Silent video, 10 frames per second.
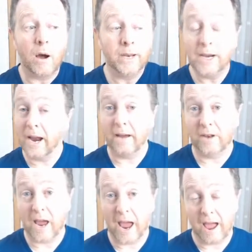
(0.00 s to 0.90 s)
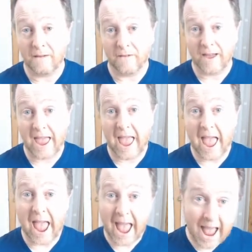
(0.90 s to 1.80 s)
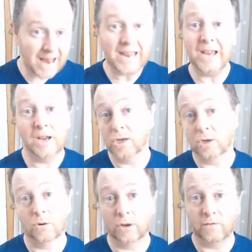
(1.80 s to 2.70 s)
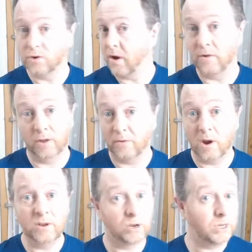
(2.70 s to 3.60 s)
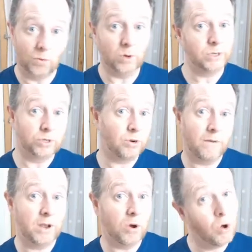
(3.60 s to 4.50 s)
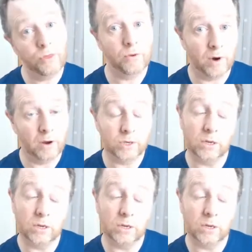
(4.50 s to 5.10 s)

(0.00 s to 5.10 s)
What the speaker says: I didn't have to have any insurance for driving on the roads because it wasn't driving on the road,